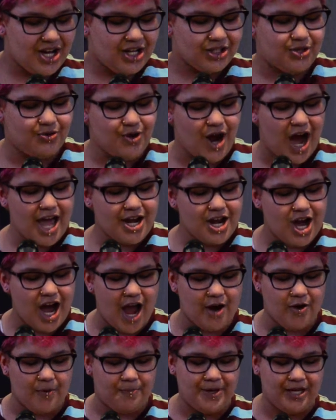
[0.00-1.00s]
Do not,
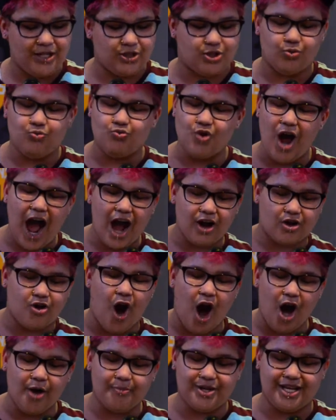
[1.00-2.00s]
I repeat, do not
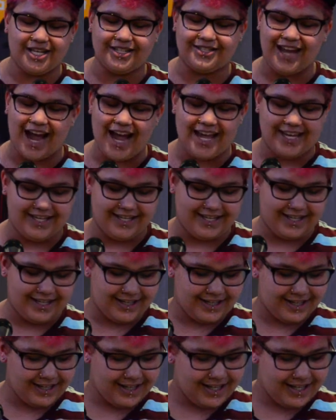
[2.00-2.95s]
call me a dyke.